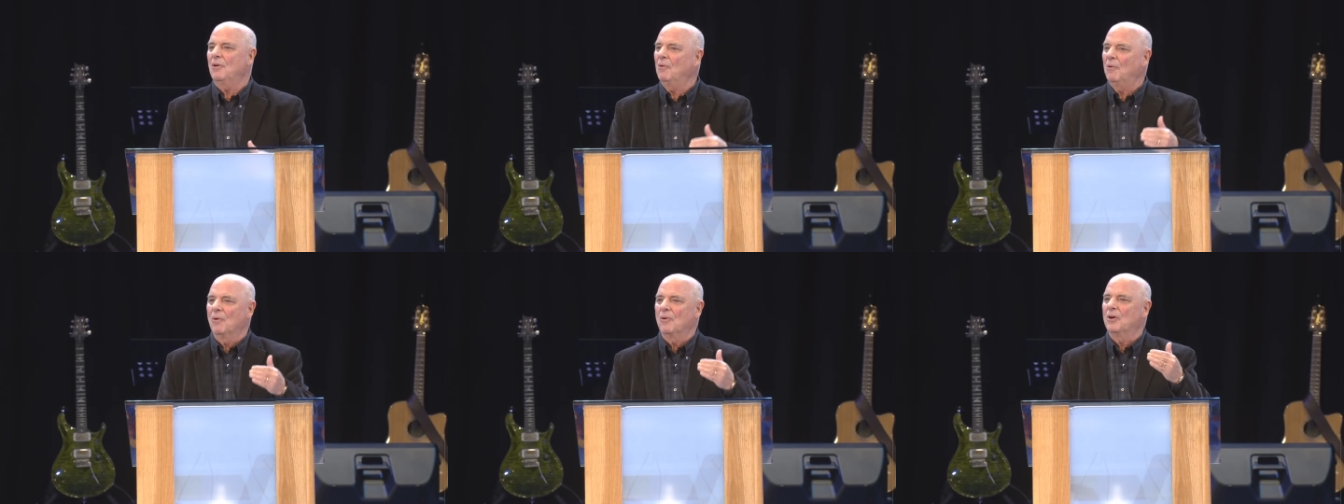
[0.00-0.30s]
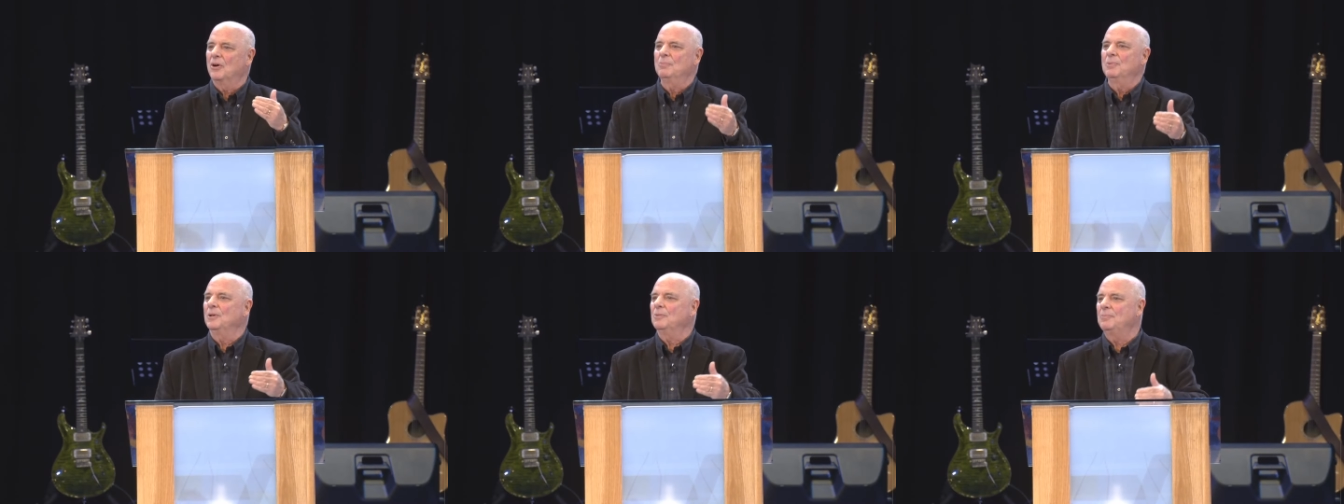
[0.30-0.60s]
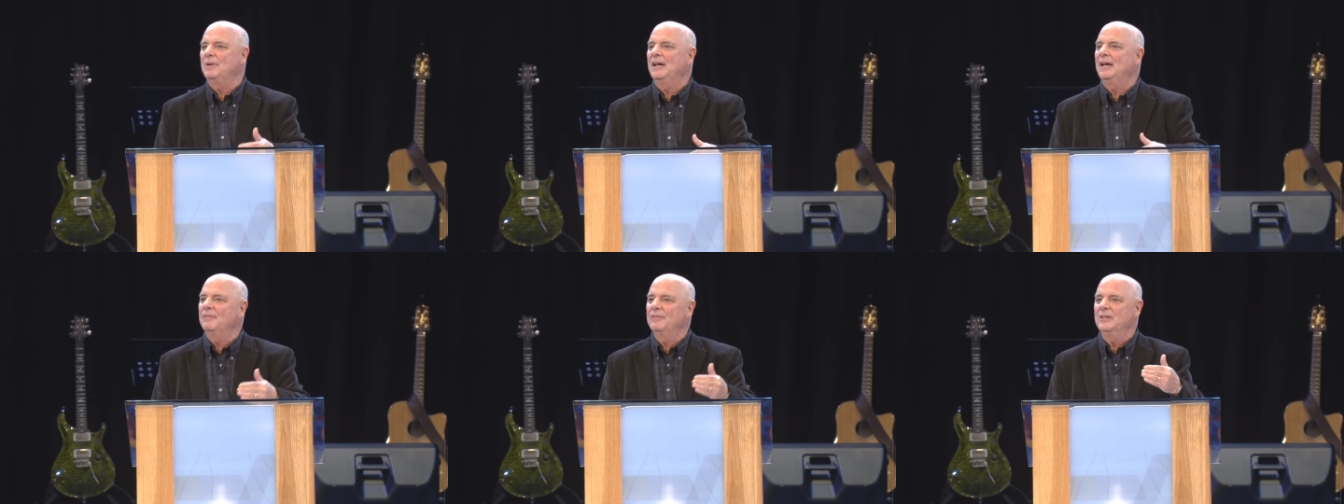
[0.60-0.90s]
horrible
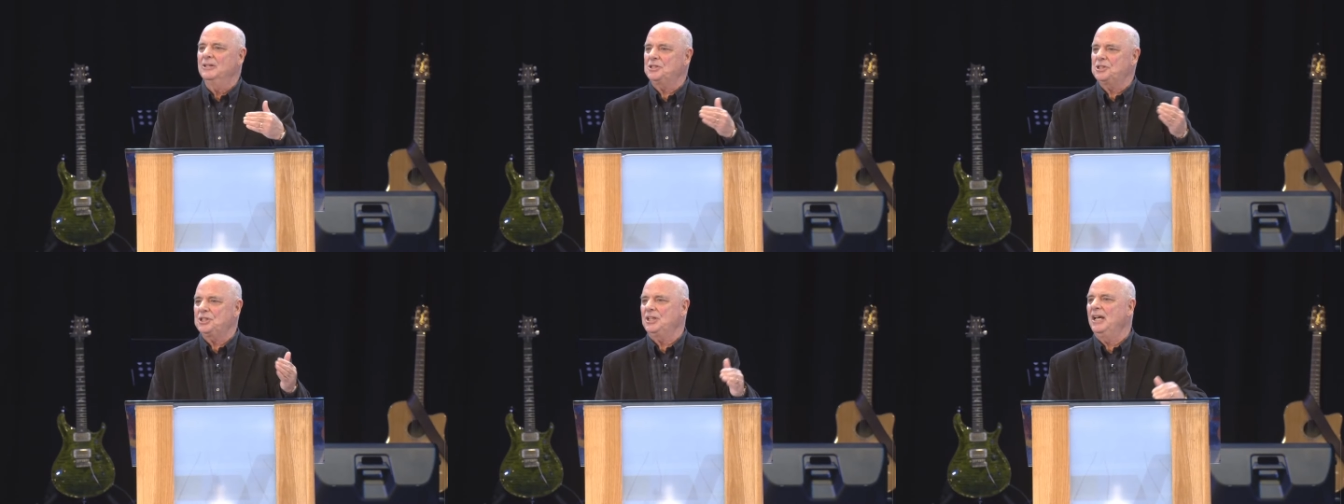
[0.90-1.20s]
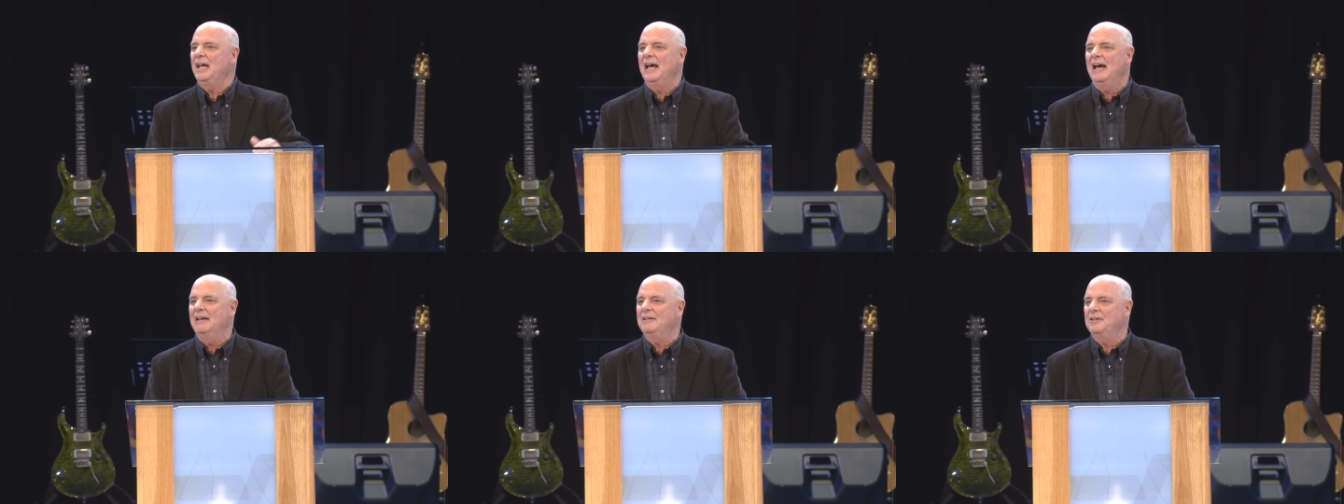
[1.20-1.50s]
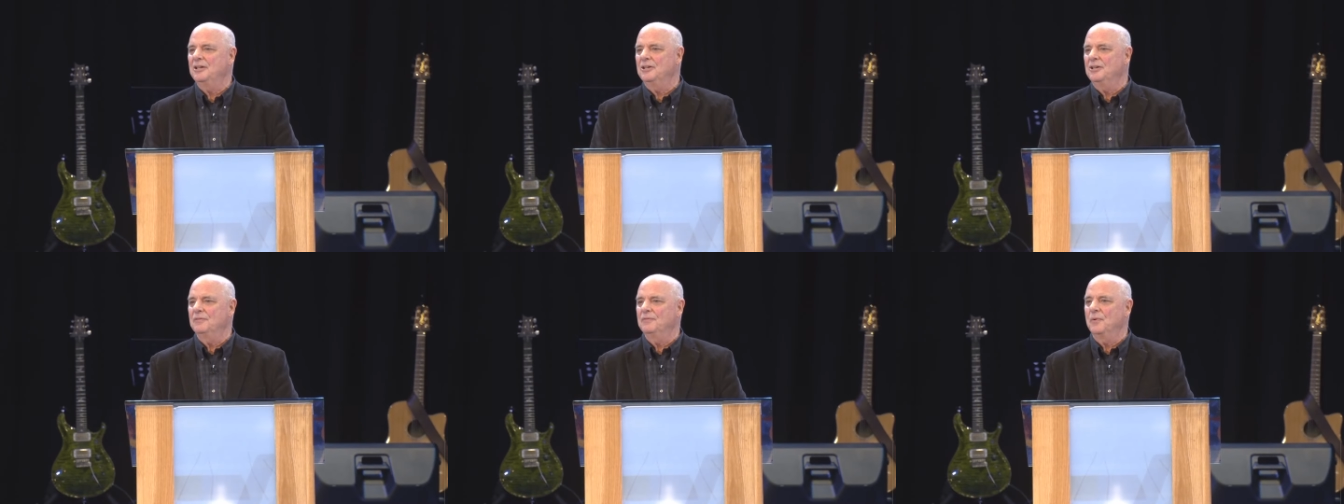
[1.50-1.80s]
men that she had
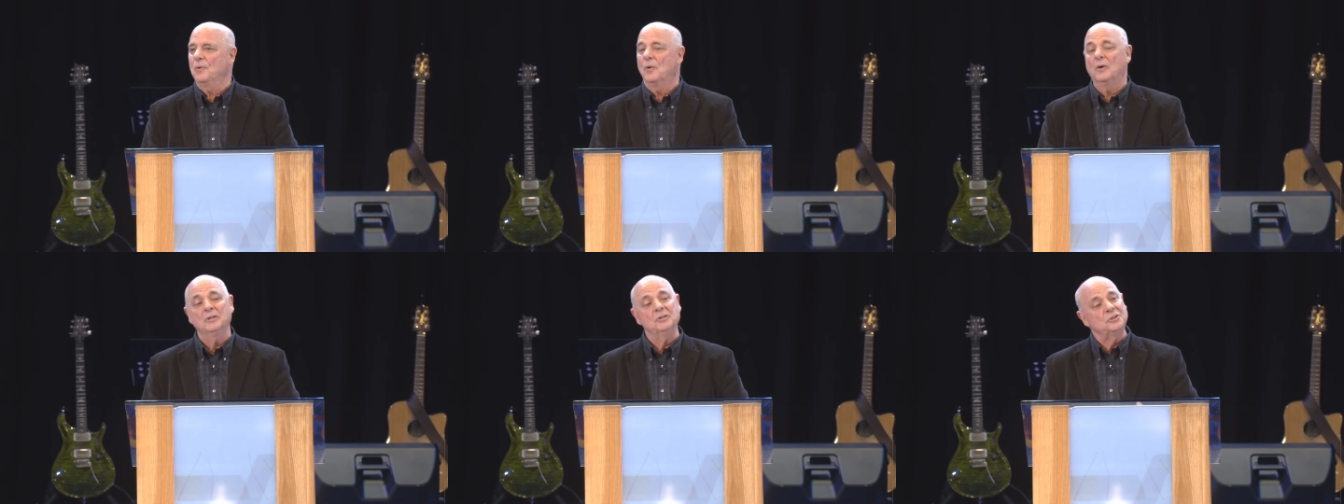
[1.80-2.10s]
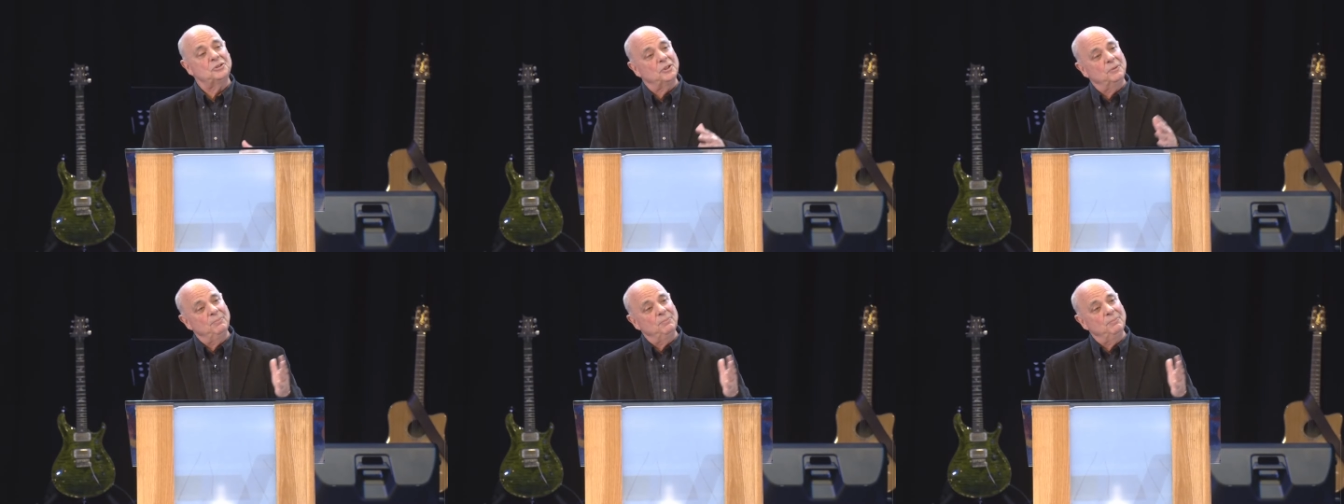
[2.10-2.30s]
to divorce,